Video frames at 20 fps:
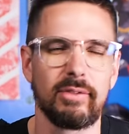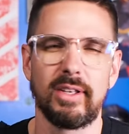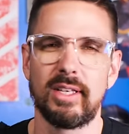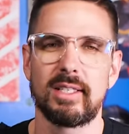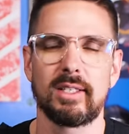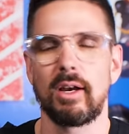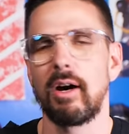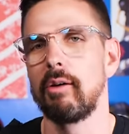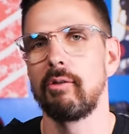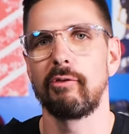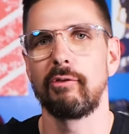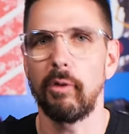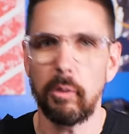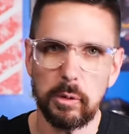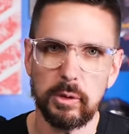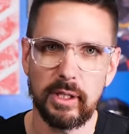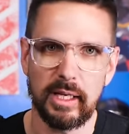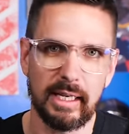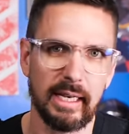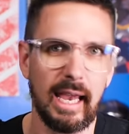of this
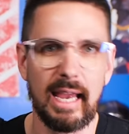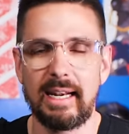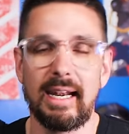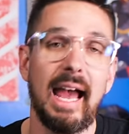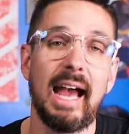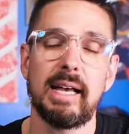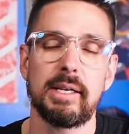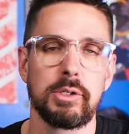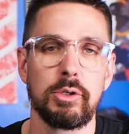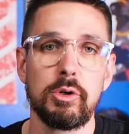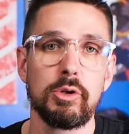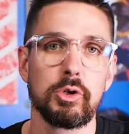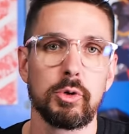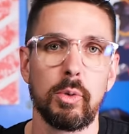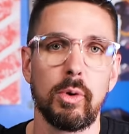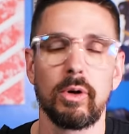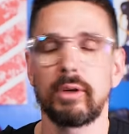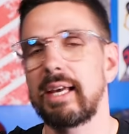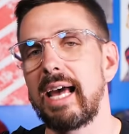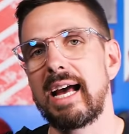unfolding and, as
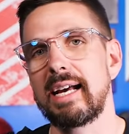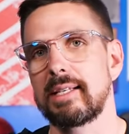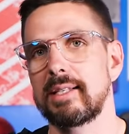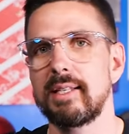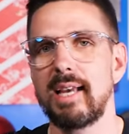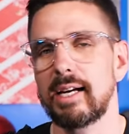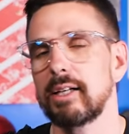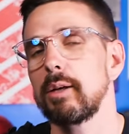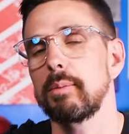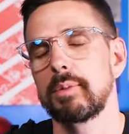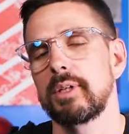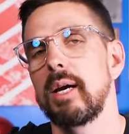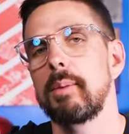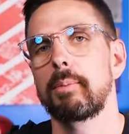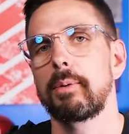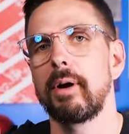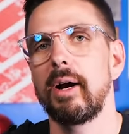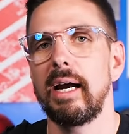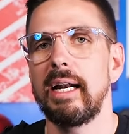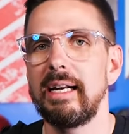usual, casts
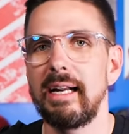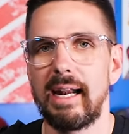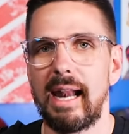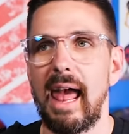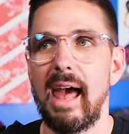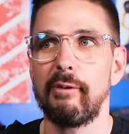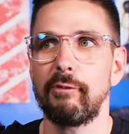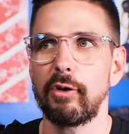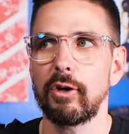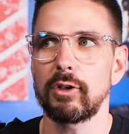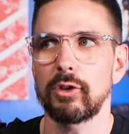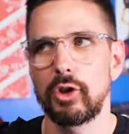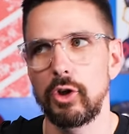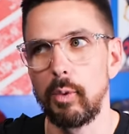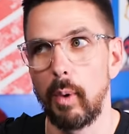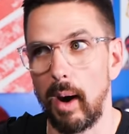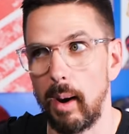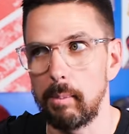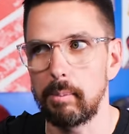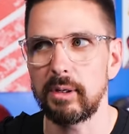Sectumsempra in an effort
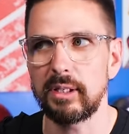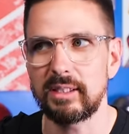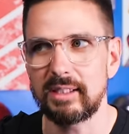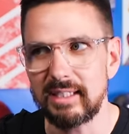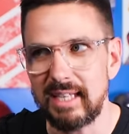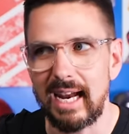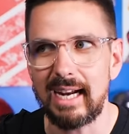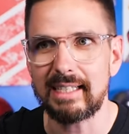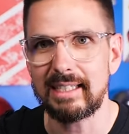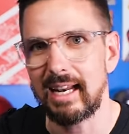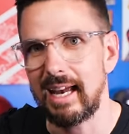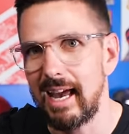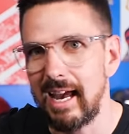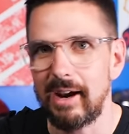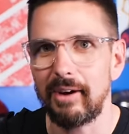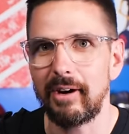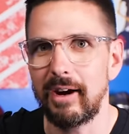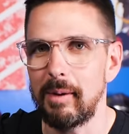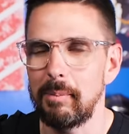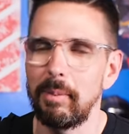to protect
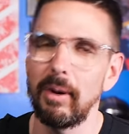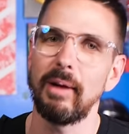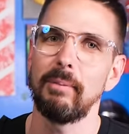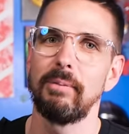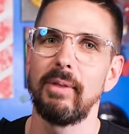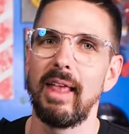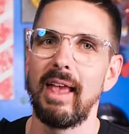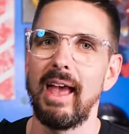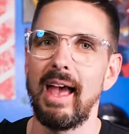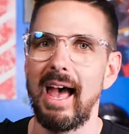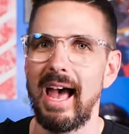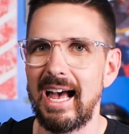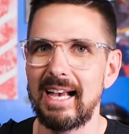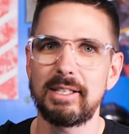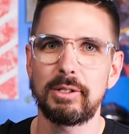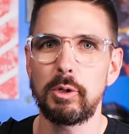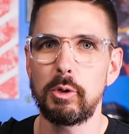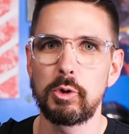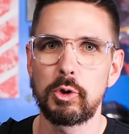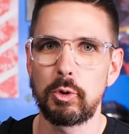Harry, but
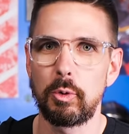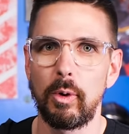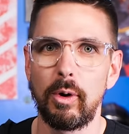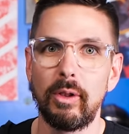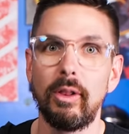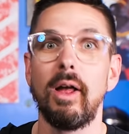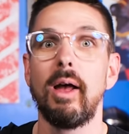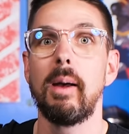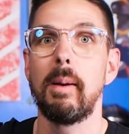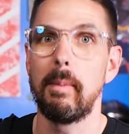as usual,